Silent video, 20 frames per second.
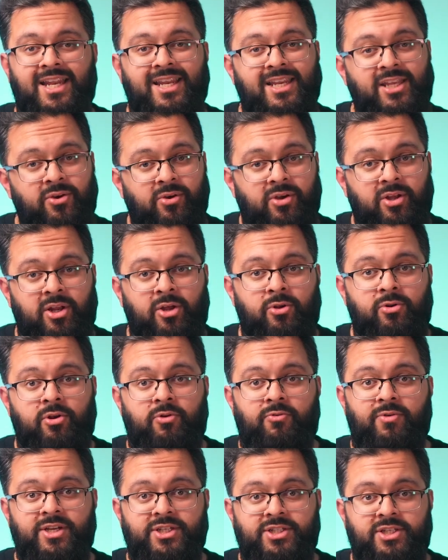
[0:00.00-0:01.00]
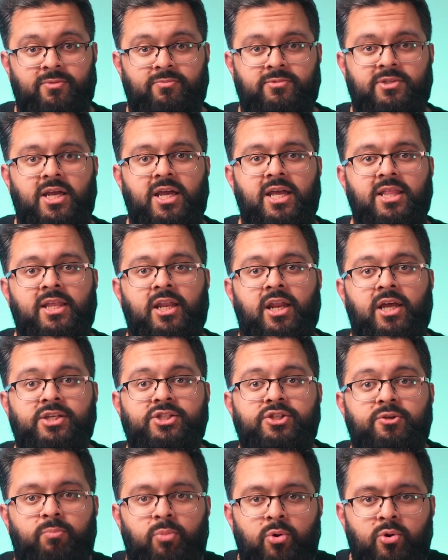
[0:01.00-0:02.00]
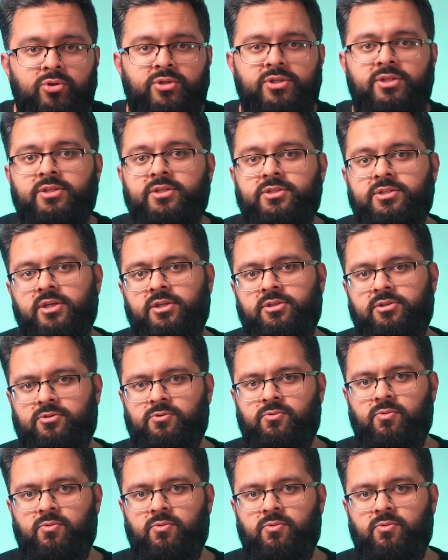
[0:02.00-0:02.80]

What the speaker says: and neo-colonial regimes that are supporting the status